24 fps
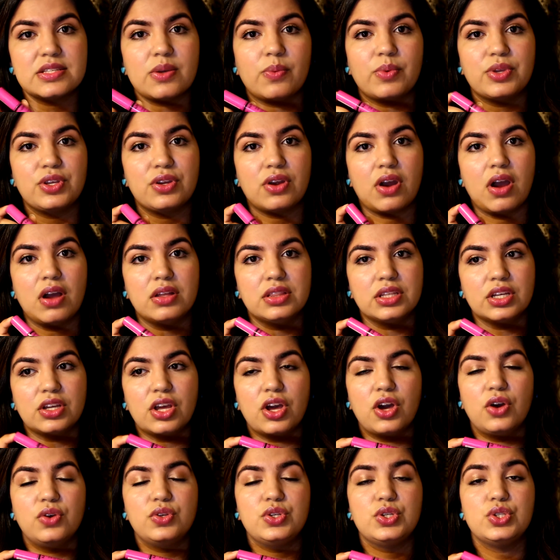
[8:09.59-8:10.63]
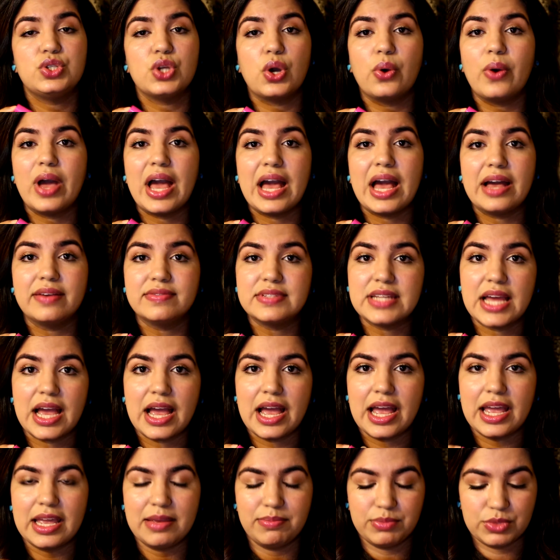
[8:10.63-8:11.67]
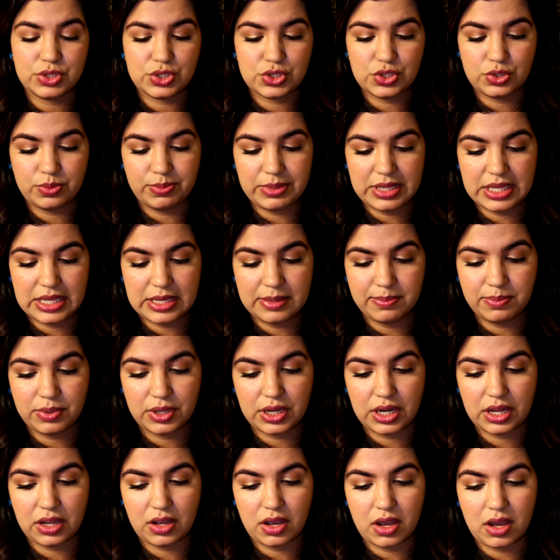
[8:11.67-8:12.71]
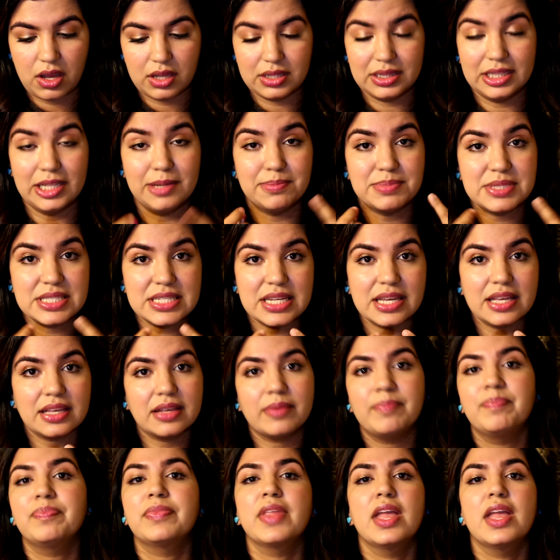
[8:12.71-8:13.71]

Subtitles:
When you're on the go, you don't have time to be putting on lipstick.